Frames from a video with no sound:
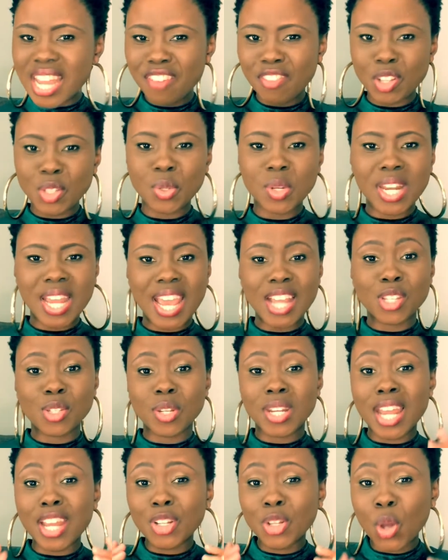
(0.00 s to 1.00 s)
too late to
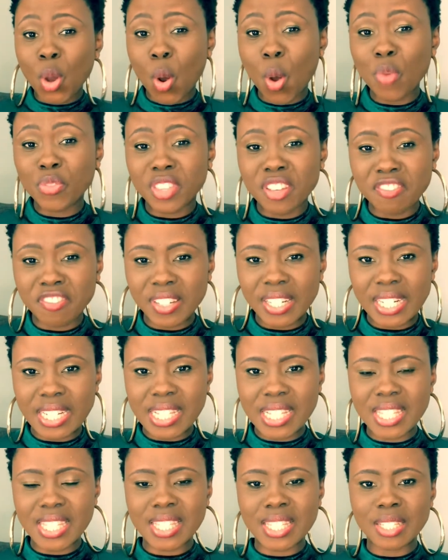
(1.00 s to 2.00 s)
let go of the
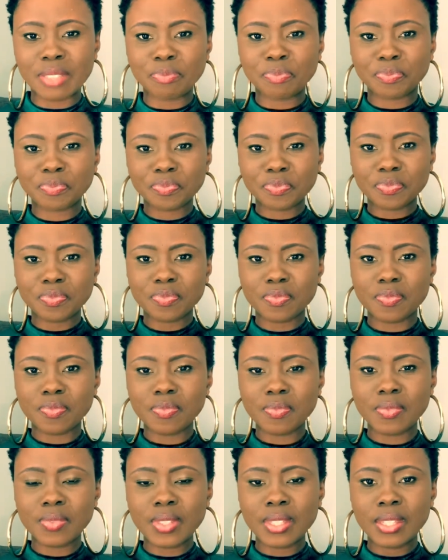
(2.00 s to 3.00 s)
villains,
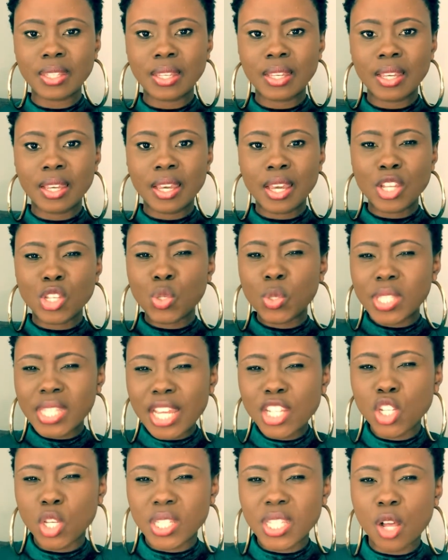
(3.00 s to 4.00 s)
to set
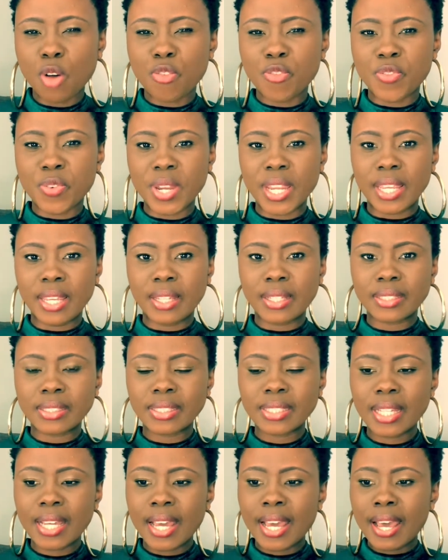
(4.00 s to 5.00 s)
yourself free,
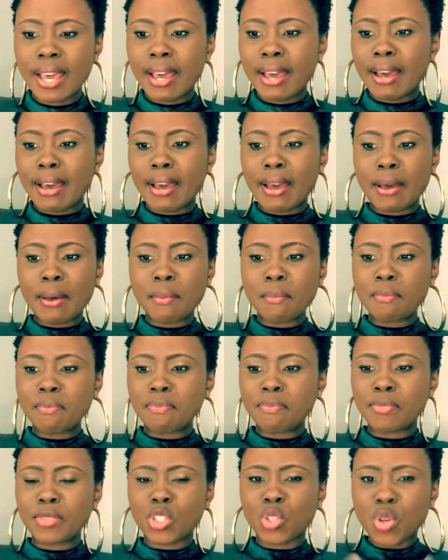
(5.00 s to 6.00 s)

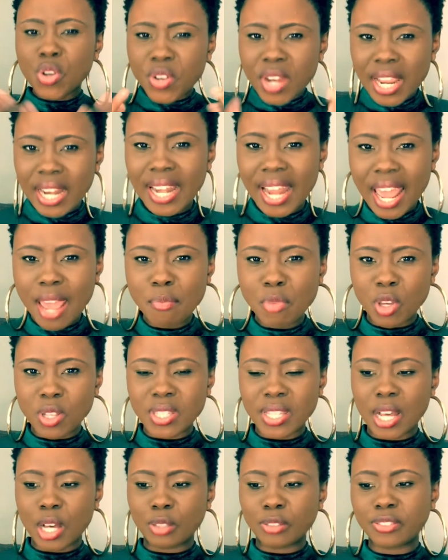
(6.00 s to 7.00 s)
to reclaim
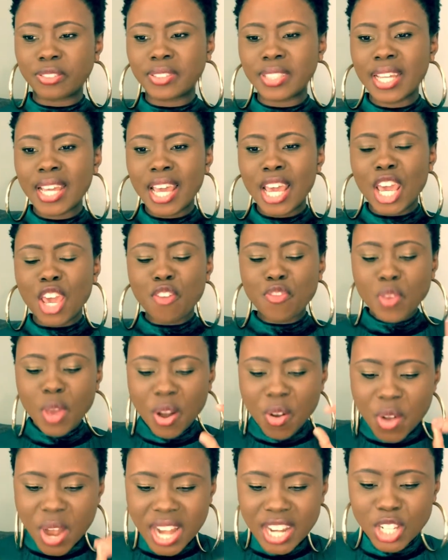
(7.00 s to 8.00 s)
yourself. If you are
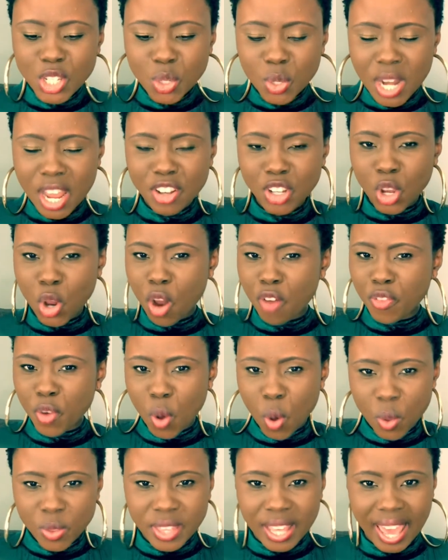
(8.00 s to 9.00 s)
ready to let go of
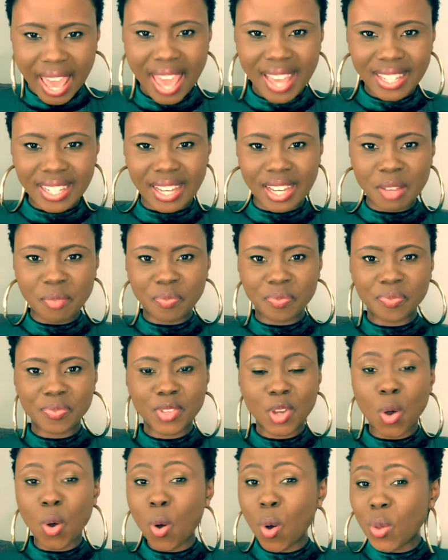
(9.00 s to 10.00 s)
all the anger,
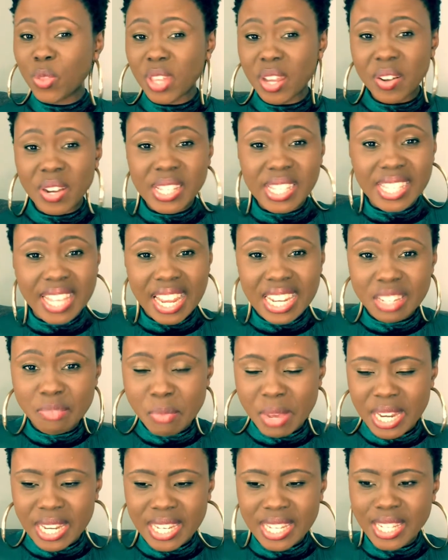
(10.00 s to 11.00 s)
all the
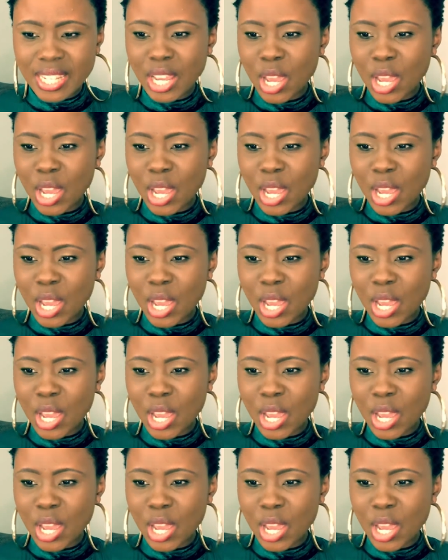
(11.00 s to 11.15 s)
resentment,